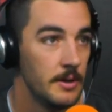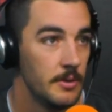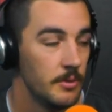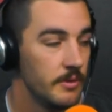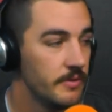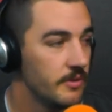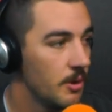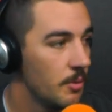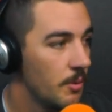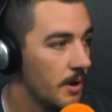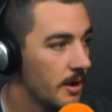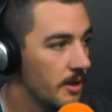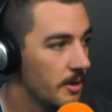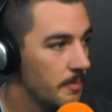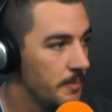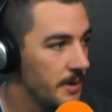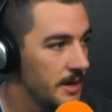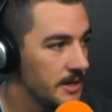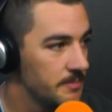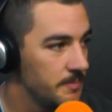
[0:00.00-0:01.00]
we've got one of the
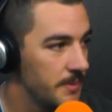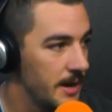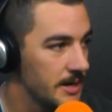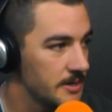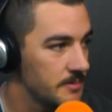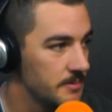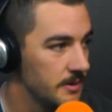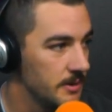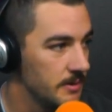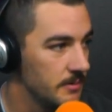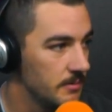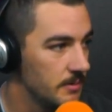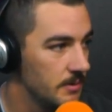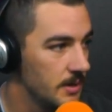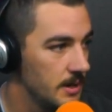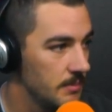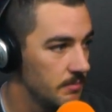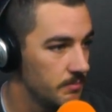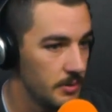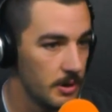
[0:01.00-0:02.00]
best batsmen
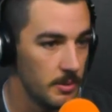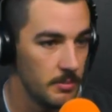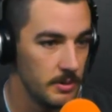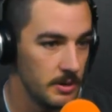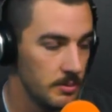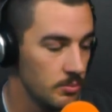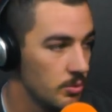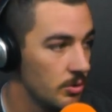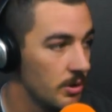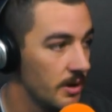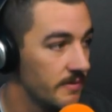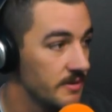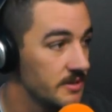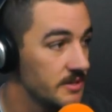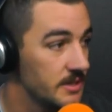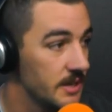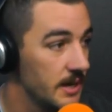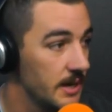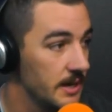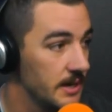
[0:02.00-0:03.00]
probably we'll ever
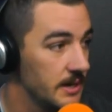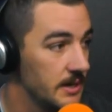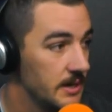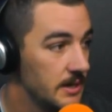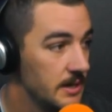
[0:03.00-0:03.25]
see,